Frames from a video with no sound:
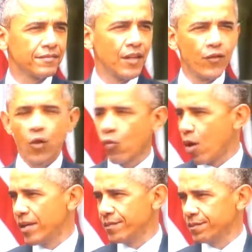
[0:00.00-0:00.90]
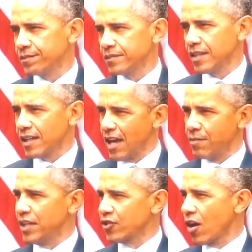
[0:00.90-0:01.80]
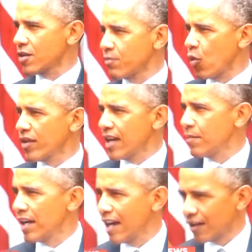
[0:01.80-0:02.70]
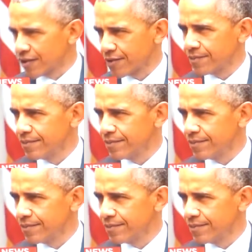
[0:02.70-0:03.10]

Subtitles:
If you're a woman, you can't be charged more than anybody else.